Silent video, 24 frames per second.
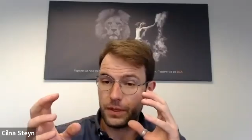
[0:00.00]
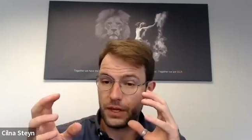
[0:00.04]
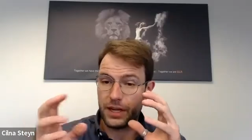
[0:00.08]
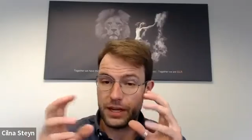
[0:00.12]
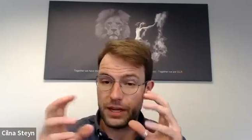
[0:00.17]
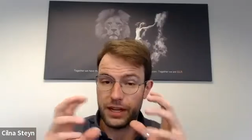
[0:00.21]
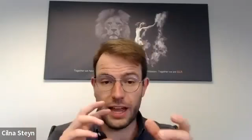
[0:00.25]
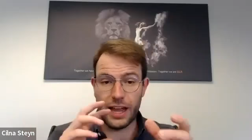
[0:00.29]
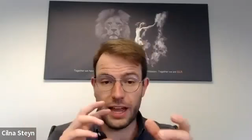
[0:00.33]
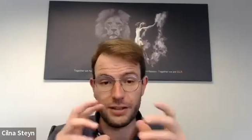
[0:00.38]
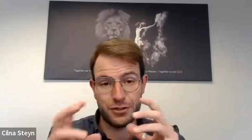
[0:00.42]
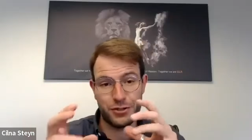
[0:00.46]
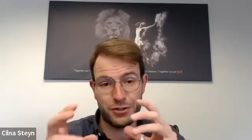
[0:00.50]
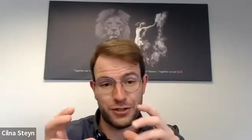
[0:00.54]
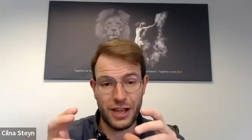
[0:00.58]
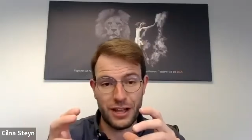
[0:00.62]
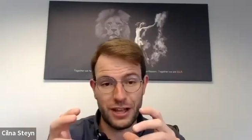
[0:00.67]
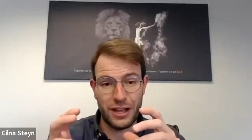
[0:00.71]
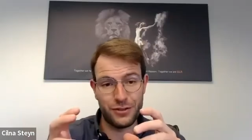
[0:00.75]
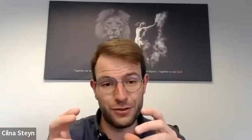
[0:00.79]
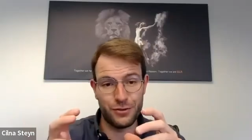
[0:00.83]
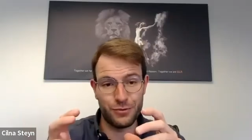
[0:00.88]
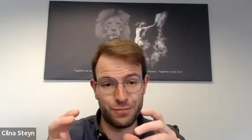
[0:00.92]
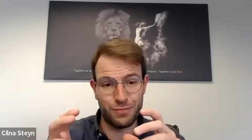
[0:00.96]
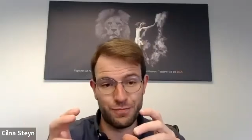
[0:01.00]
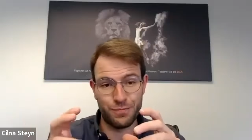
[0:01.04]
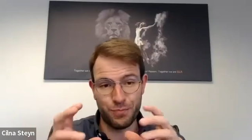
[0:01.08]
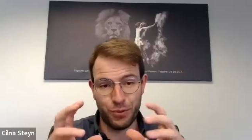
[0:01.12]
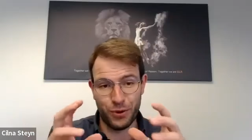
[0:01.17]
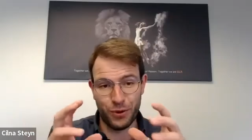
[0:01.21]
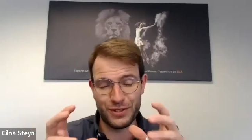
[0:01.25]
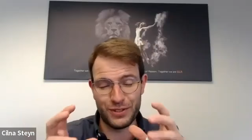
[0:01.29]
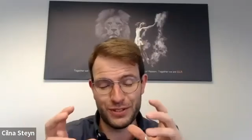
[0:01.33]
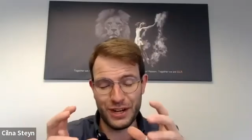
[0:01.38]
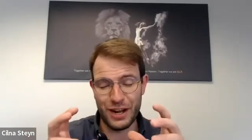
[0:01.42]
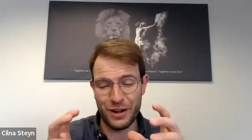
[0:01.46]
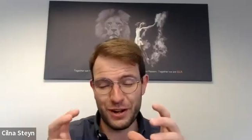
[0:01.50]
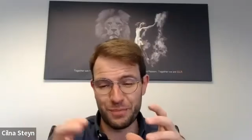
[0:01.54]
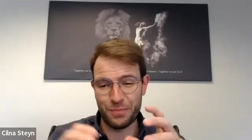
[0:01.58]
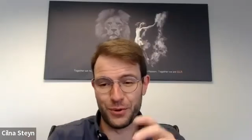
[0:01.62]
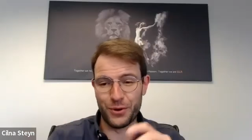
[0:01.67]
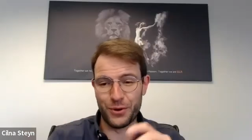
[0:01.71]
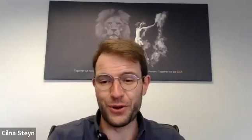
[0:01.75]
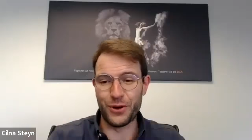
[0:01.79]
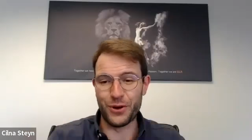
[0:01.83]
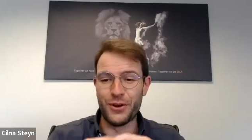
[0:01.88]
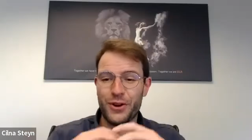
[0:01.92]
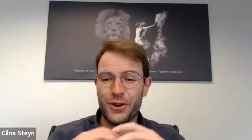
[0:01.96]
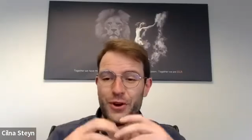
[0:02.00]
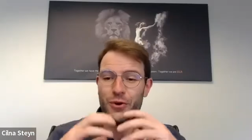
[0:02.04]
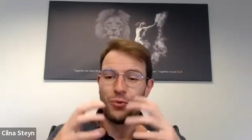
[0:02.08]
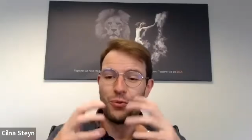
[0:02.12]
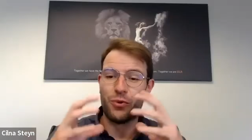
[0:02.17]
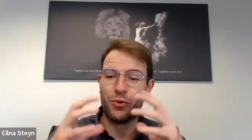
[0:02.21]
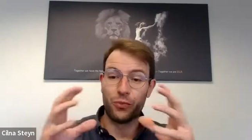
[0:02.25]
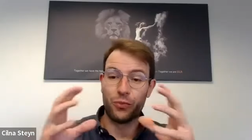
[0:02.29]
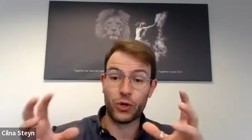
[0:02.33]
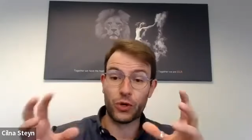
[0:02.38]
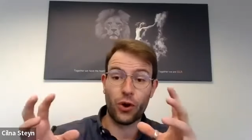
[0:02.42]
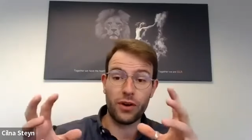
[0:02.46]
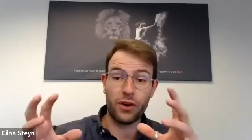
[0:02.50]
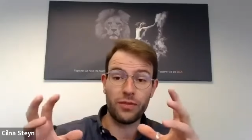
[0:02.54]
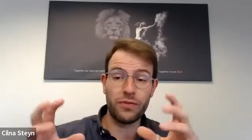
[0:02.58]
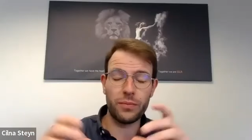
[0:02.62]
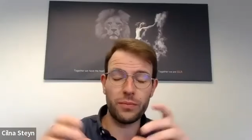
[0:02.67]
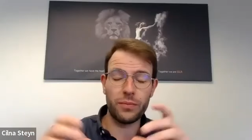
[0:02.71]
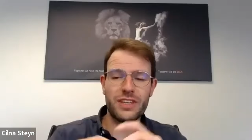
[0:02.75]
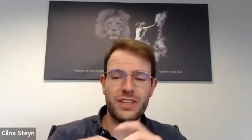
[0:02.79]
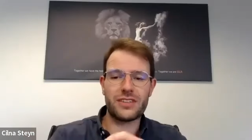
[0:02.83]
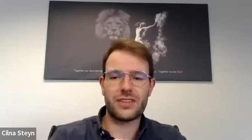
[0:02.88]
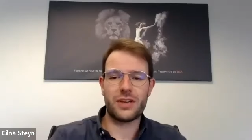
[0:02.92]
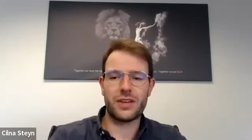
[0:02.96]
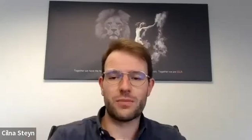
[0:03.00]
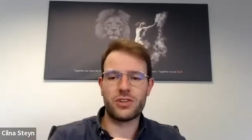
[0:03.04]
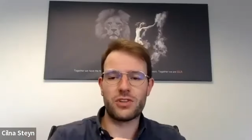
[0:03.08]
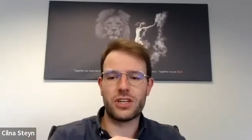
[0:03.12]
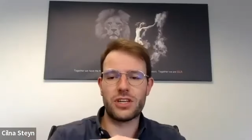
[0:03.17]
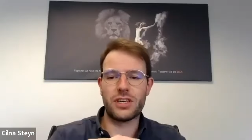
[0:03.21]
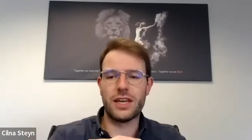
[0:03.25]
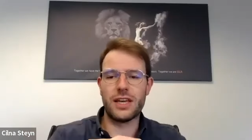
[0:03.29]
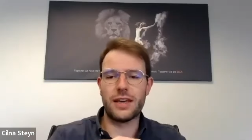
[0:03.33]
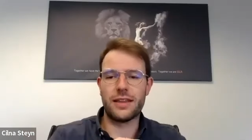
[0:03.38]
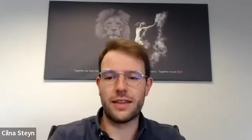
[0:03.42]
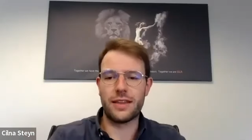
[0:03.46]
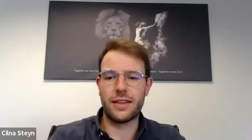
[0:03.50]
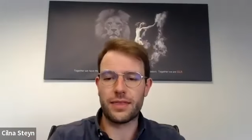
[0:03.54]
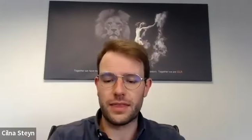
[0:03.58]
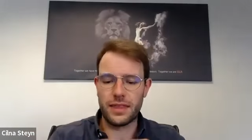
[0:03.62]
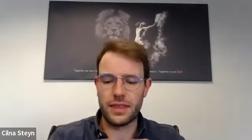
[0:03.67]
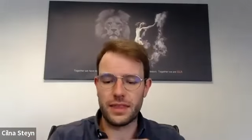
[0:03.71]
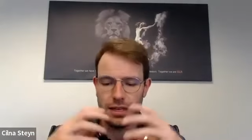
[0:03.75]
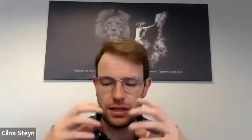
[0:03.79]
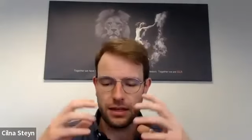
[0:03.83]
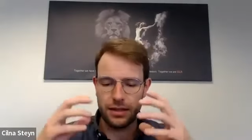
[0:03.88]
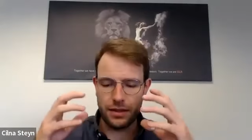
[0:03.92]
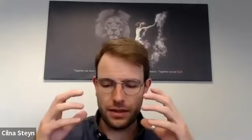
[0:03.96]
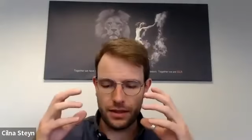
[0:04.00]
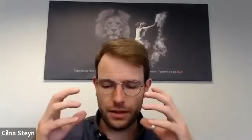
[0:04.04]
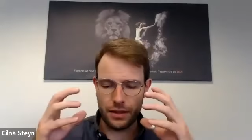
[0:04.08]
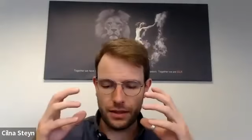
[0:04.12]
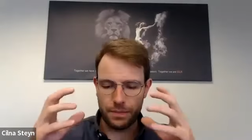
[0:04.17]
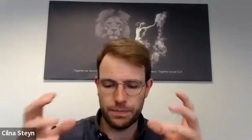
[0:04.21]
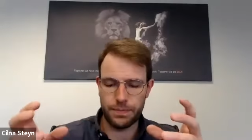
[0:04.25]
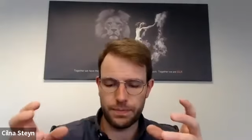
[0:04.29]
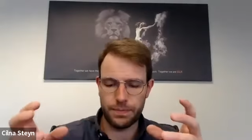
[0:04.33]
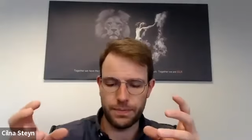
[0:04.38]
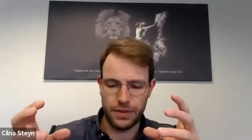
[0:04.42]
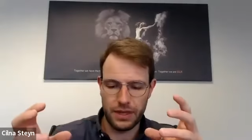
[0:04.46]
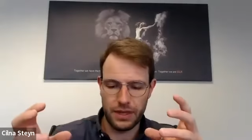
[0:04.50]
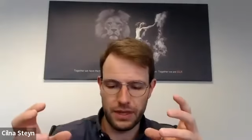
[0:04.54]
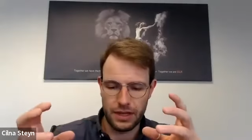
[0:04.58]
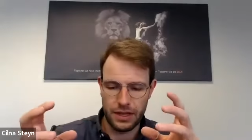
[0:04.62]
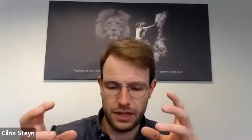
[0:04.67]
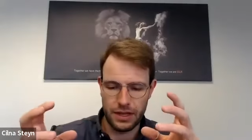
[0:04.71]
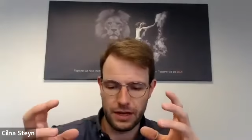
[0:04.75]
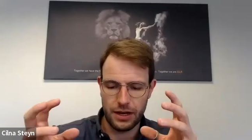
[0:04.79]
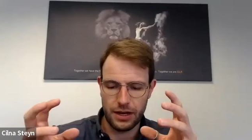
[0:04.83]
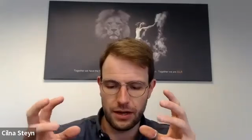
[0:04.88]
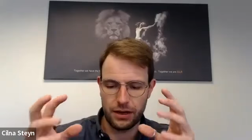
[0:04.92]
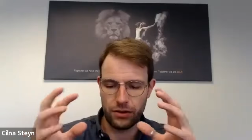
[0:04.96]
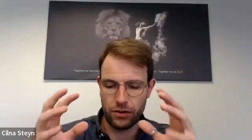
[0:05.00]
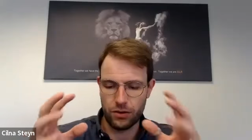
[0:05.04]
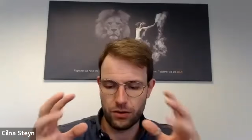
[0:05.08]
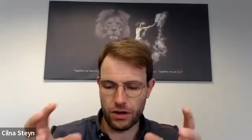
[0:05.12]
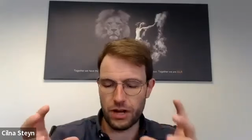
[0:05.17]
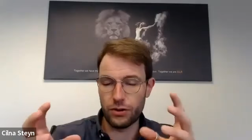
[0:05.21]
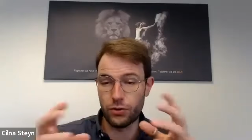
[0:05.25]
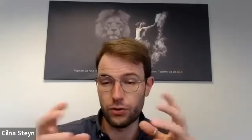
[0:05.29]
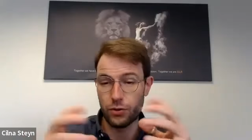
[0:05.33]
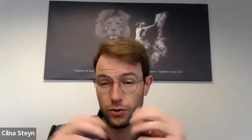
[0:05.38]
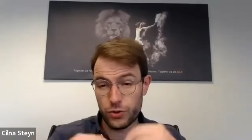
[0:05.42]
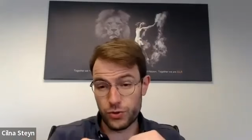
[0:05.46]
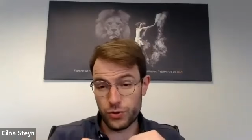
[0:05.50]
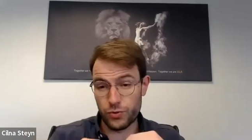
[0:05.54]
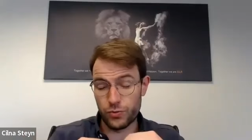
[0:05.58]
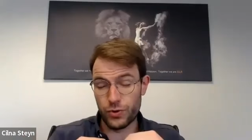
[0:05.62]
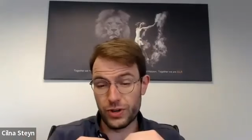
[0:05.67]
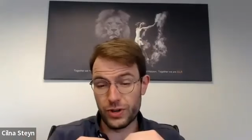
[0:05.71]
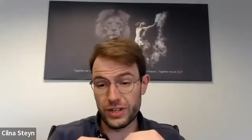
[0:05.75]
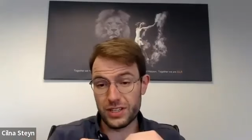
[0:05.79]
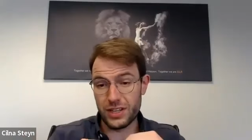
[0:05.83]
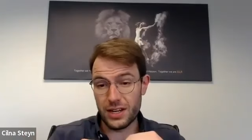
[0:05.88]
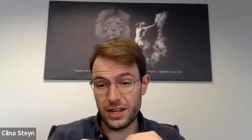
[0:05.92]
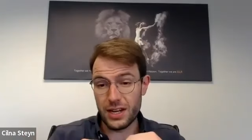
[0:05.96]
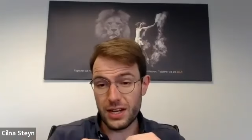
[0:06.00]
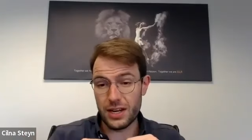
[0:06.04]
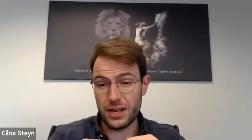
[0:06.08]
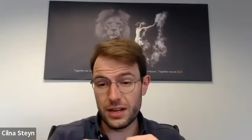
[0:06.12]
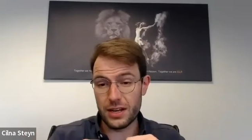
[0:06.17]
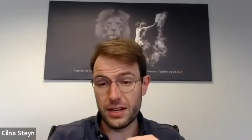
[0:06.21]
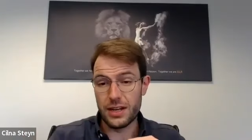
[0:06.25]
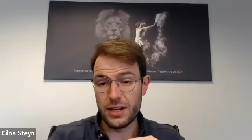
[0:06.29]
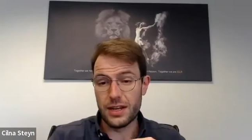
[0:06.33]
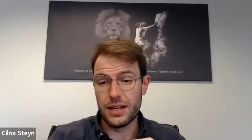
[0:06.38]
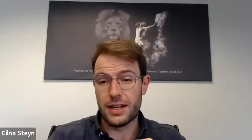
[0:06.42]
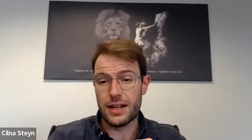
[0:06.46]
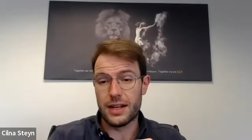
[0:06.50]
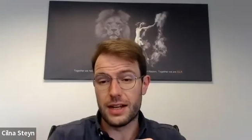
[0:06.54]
as you pointed out, Bruno, we're going from the assumption here that the Johan who's written in